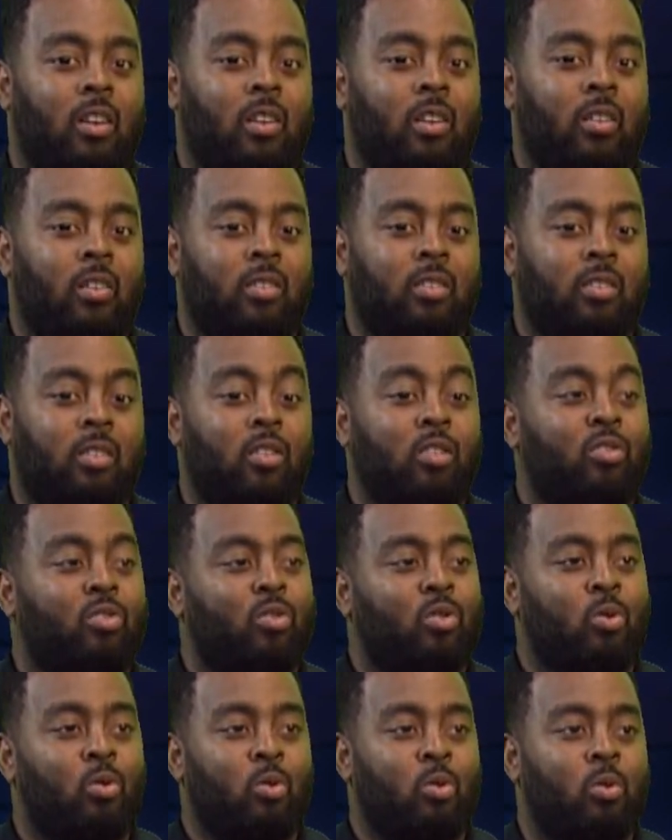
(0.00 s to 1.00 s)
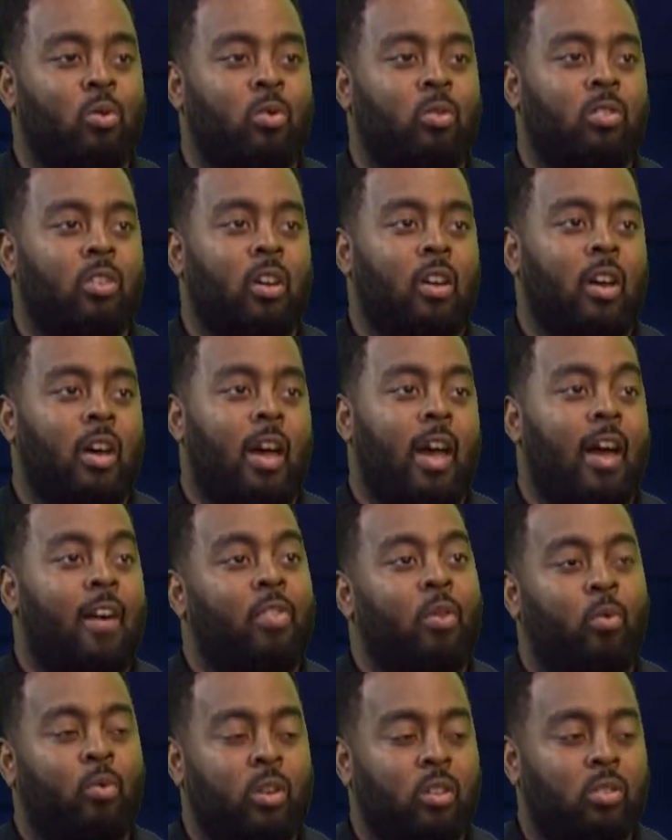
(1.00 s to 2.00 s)
certain schools have
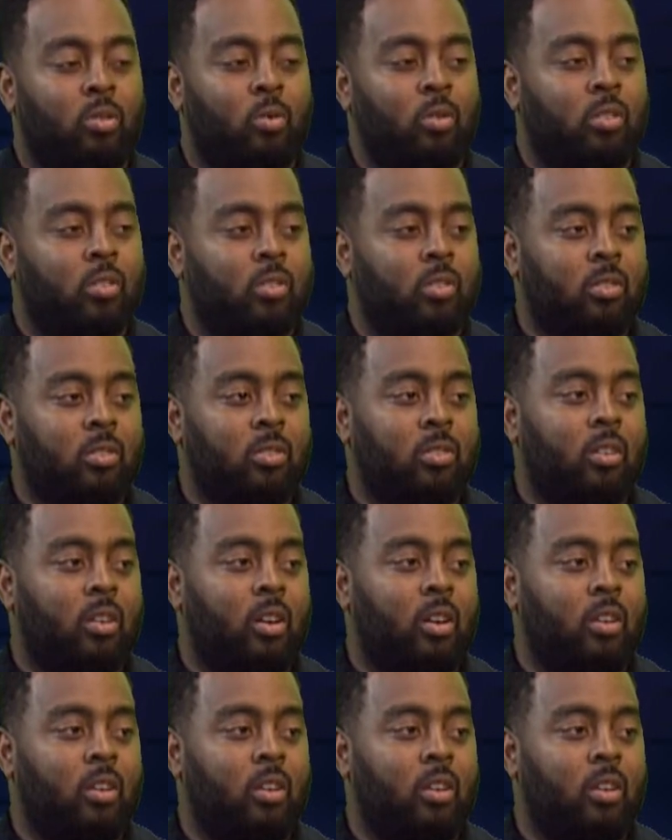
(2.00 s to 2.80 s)
the resources